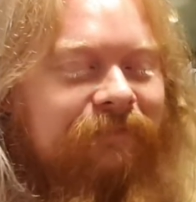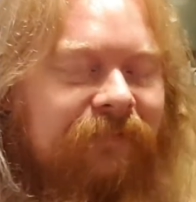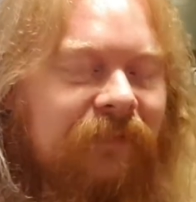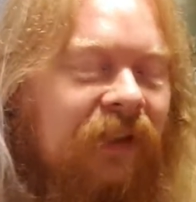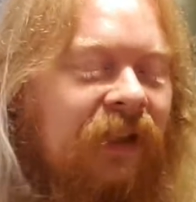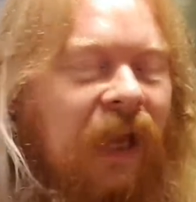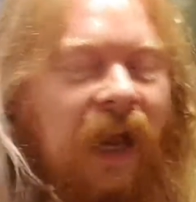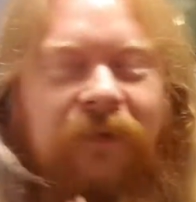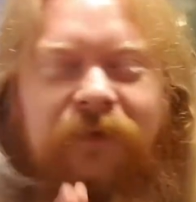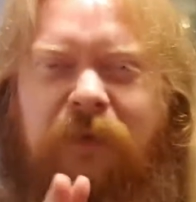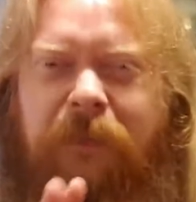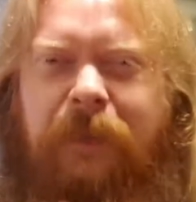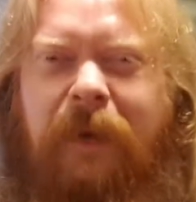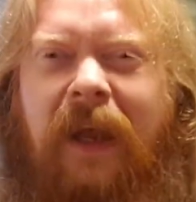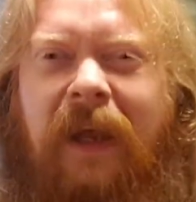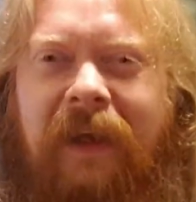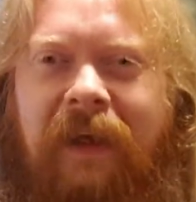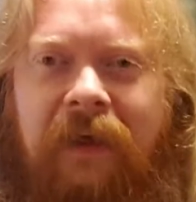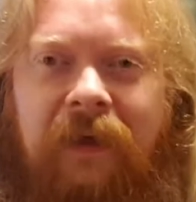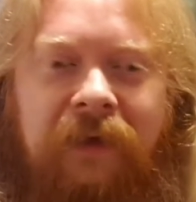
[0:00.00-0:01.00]
you have to
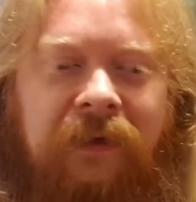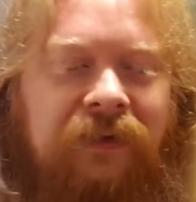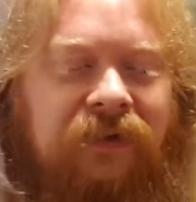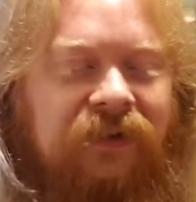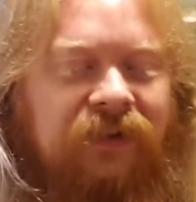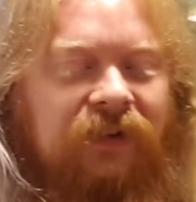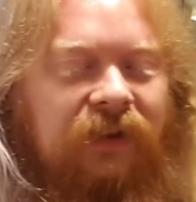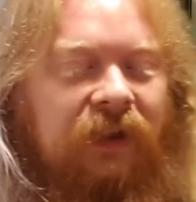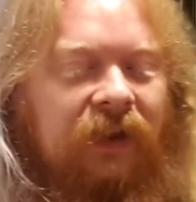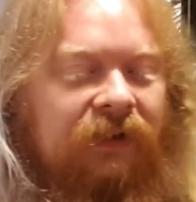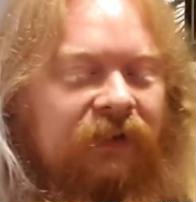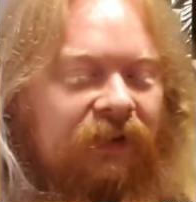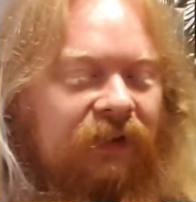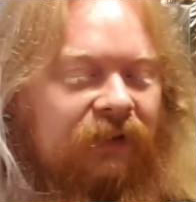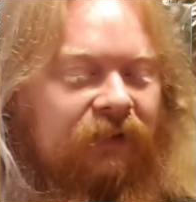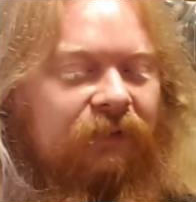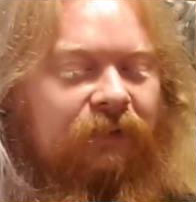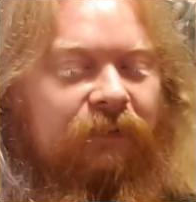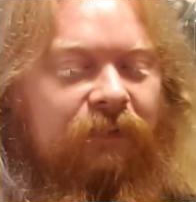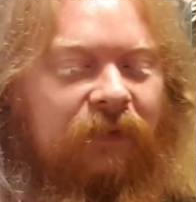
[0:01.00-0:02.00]
play it.
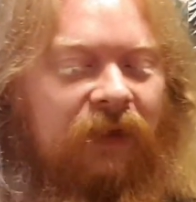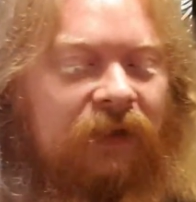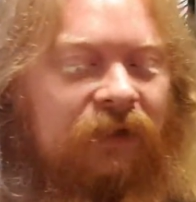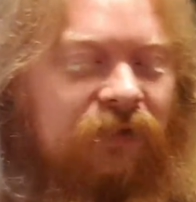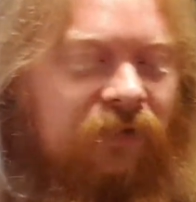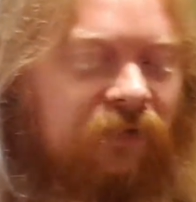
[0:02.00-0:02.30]
It's